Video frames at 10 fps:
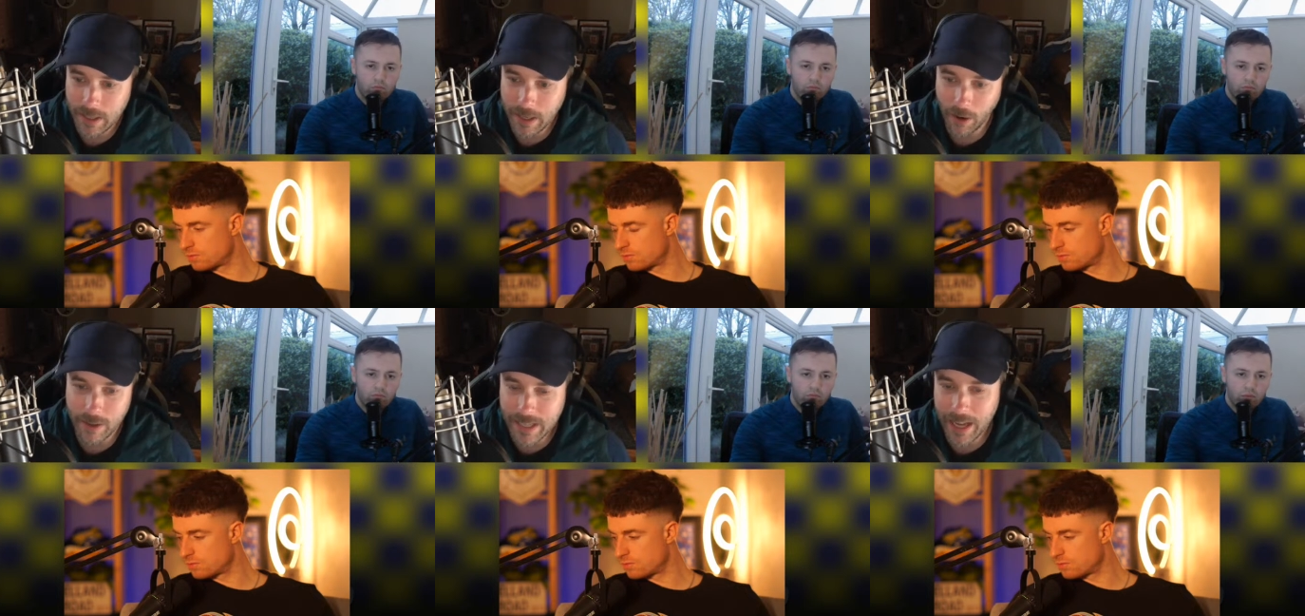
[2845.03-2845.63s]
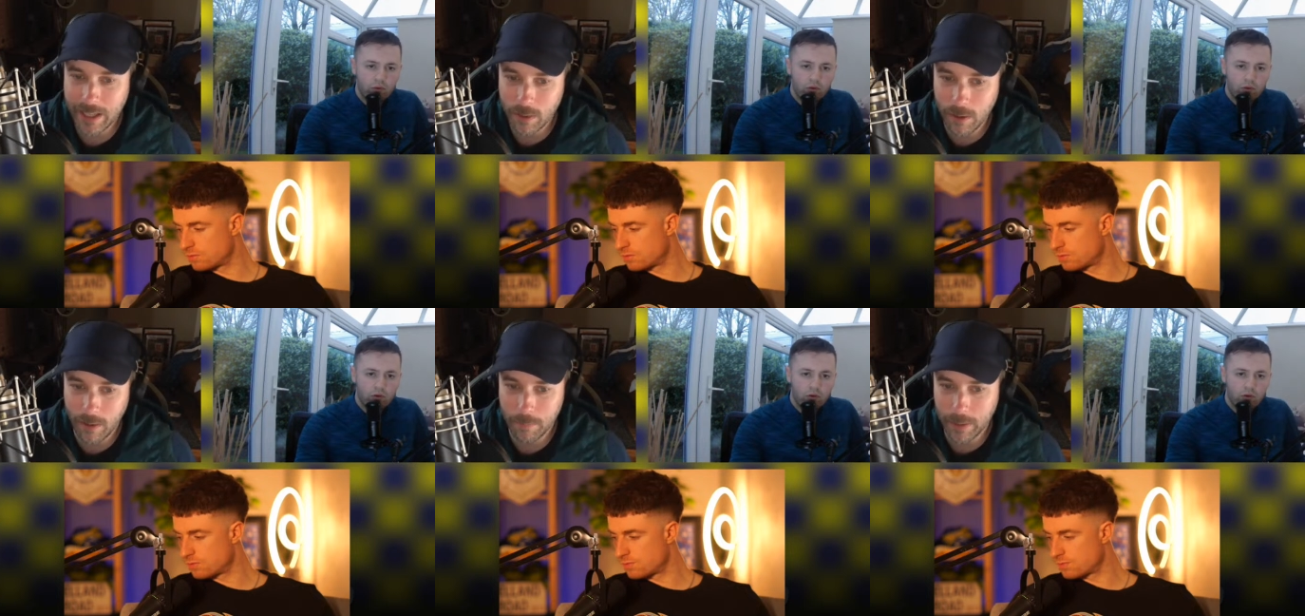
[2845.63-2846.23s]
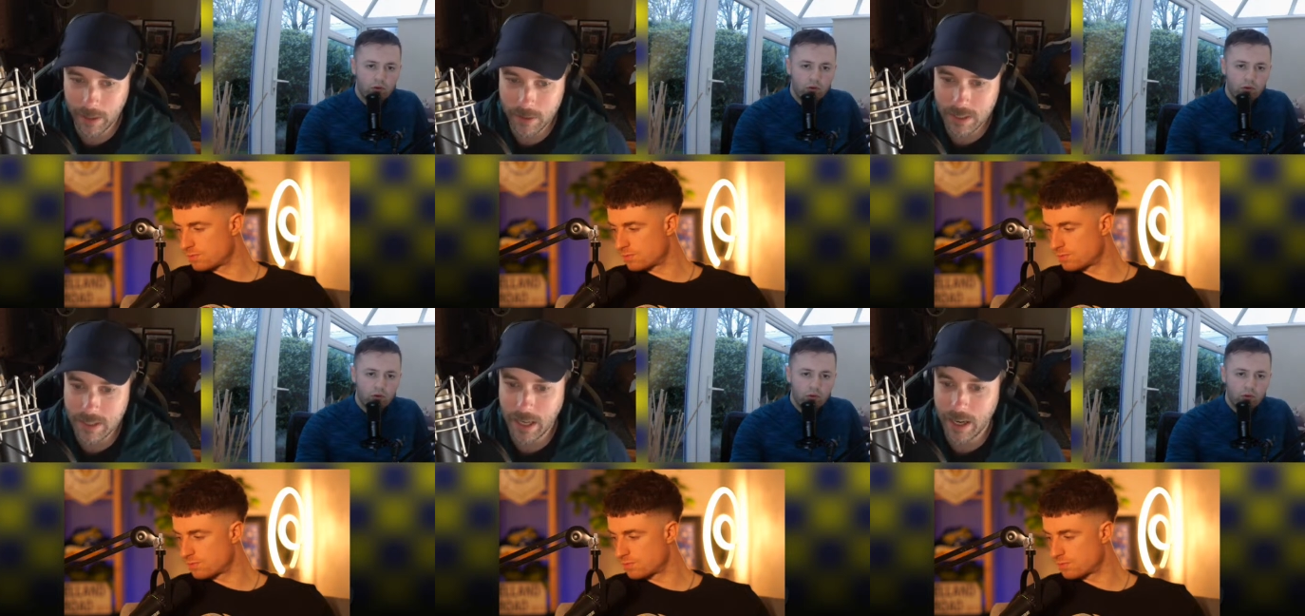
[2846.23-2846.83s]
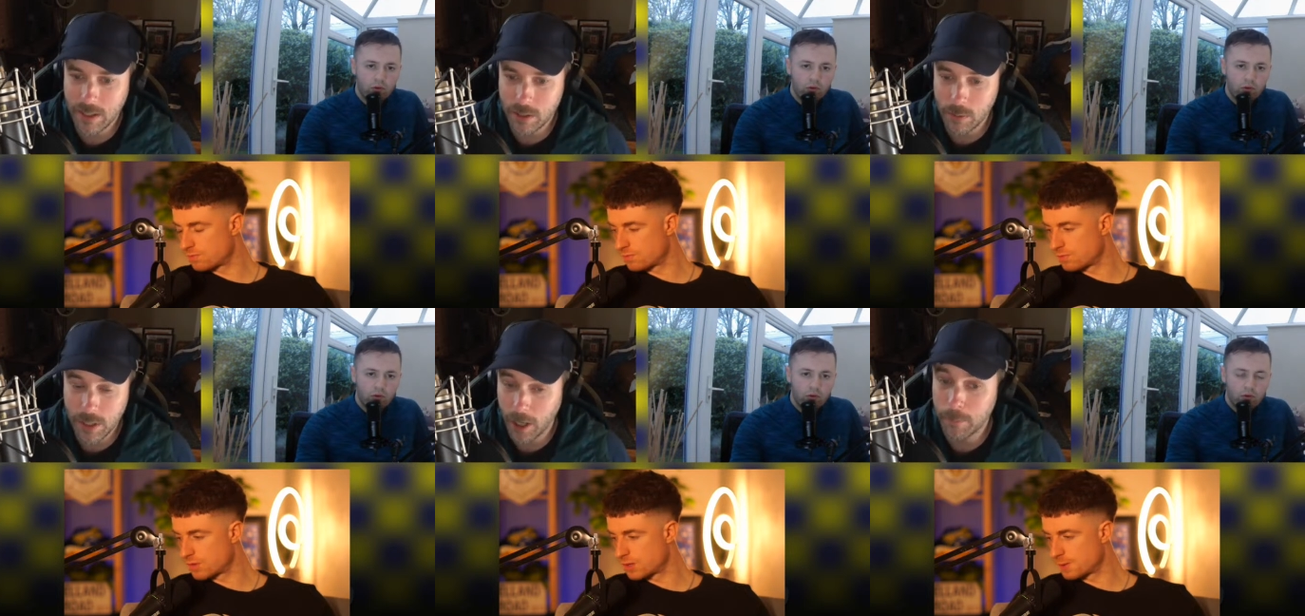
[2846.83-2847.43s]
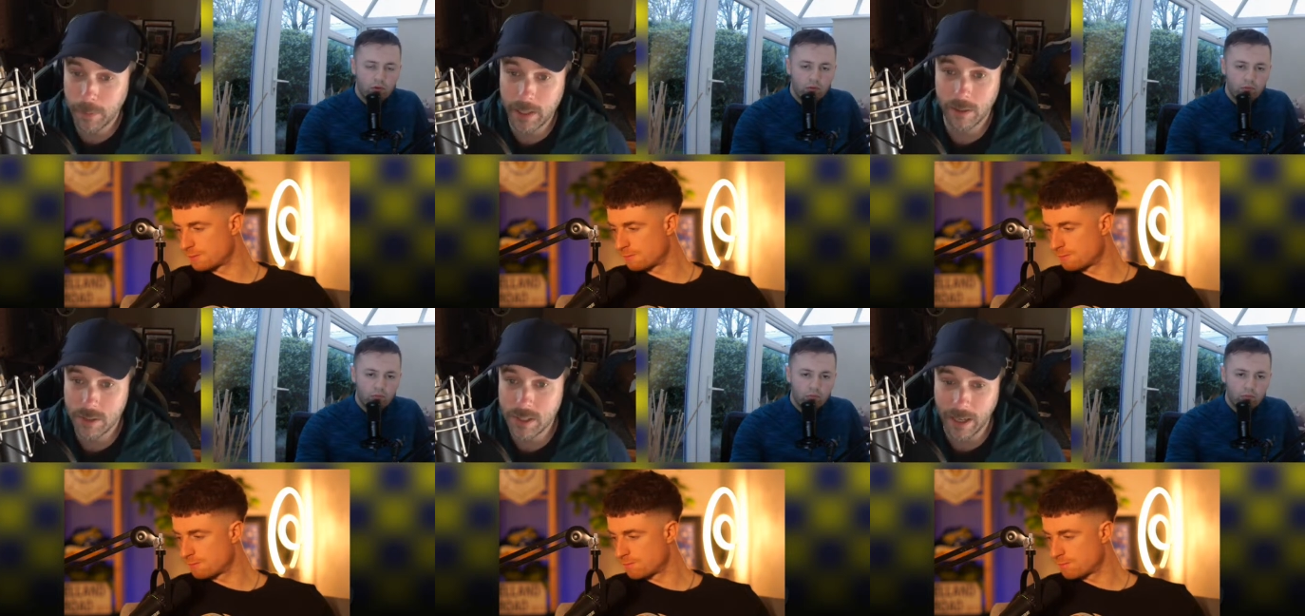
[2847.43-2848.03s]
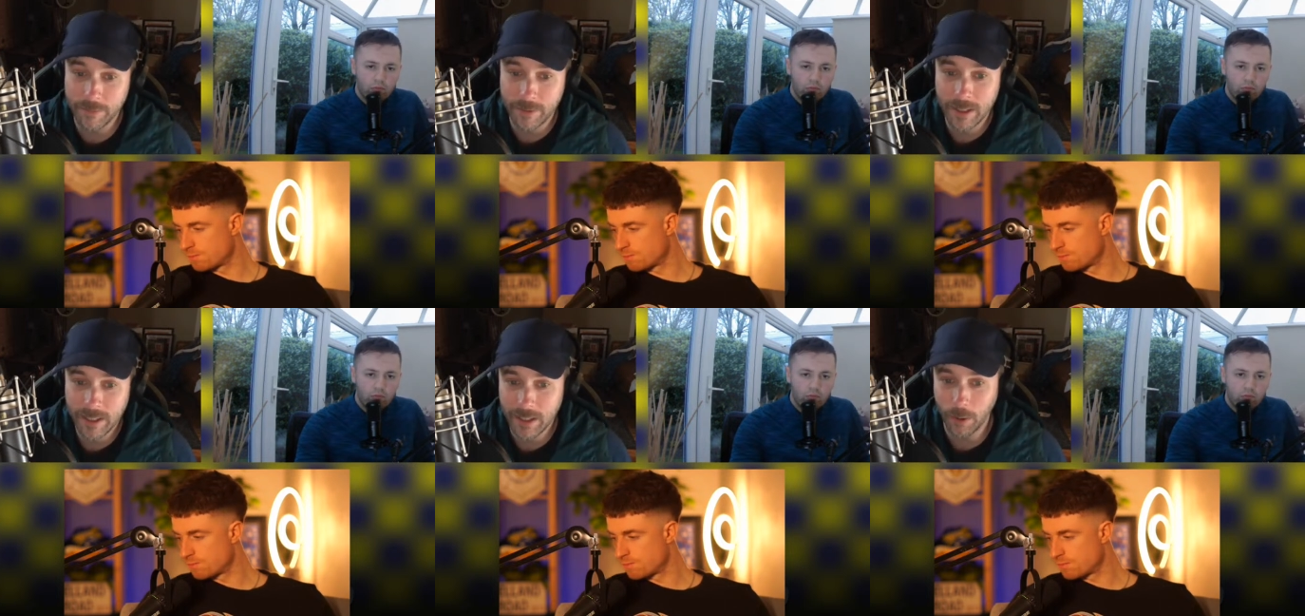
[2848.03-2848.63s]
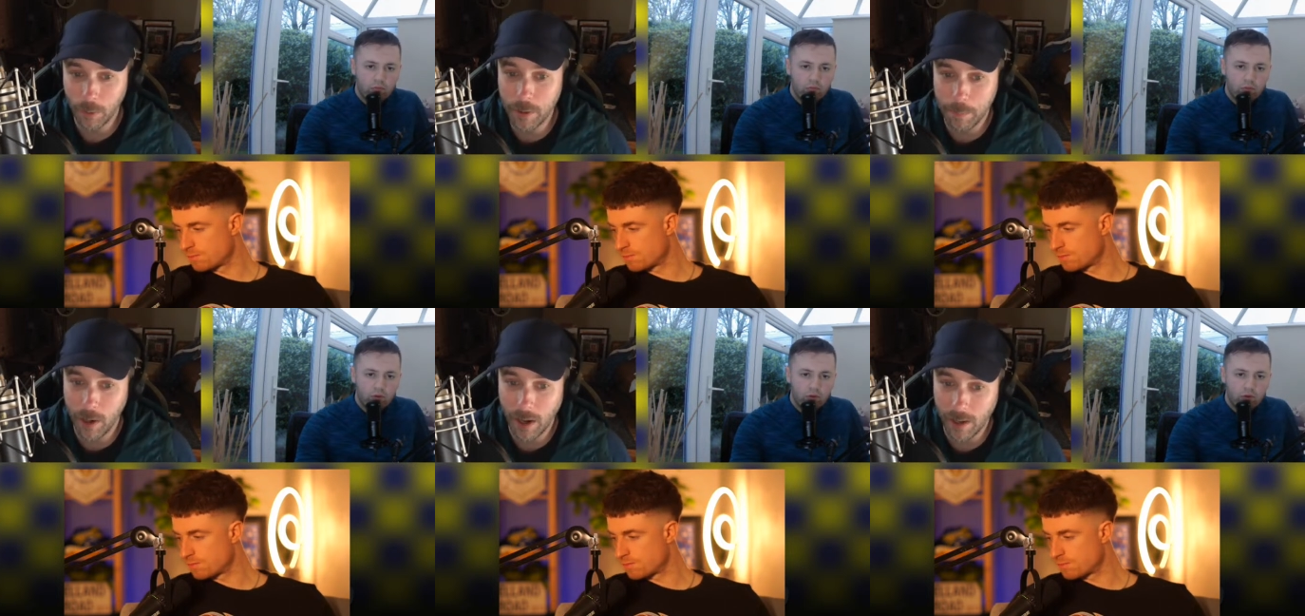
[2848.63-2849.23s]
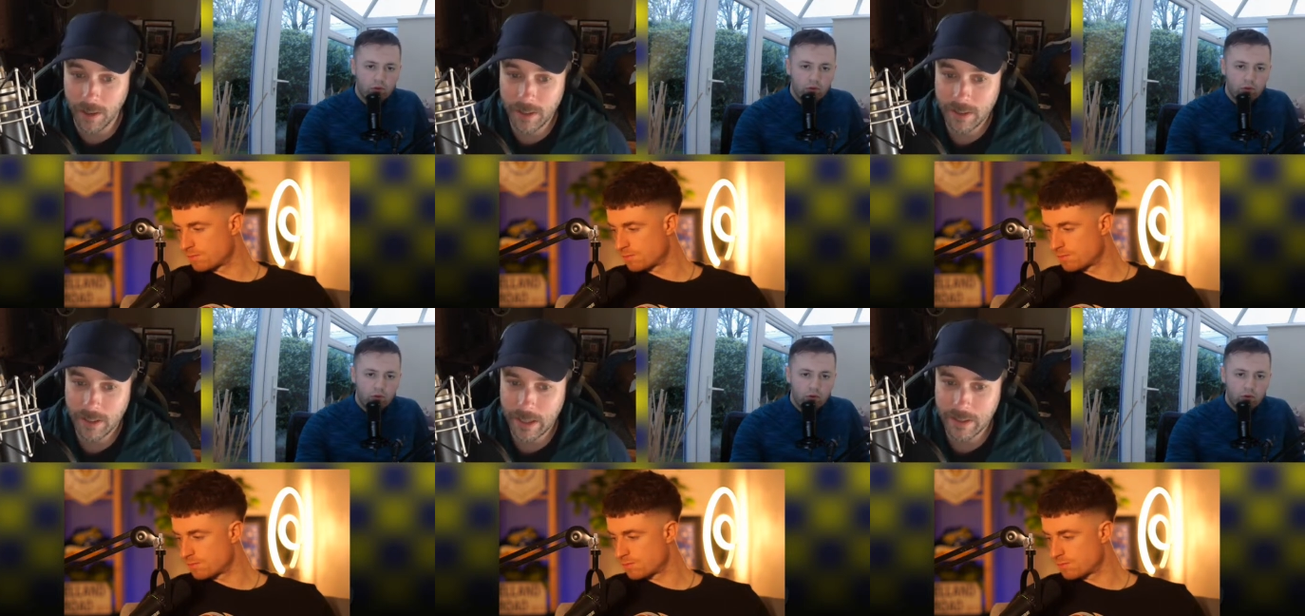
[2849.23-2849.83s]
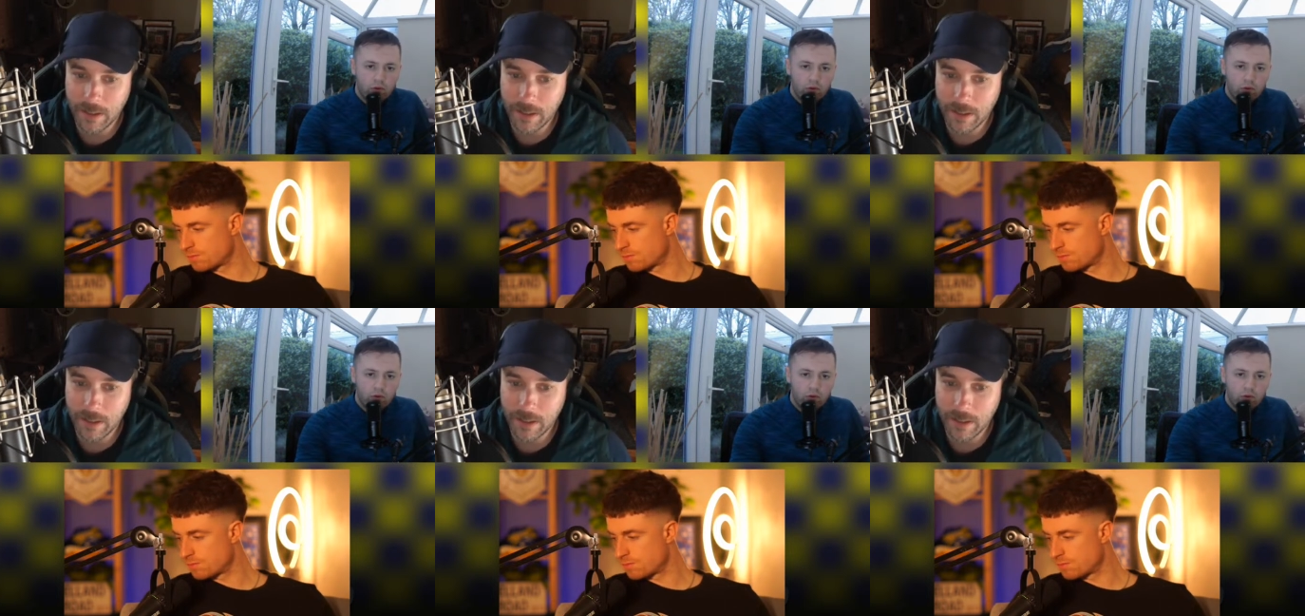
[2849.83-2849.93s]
Speaker 1: and our attacking uh, players decide to do young player stuff and hold the ball and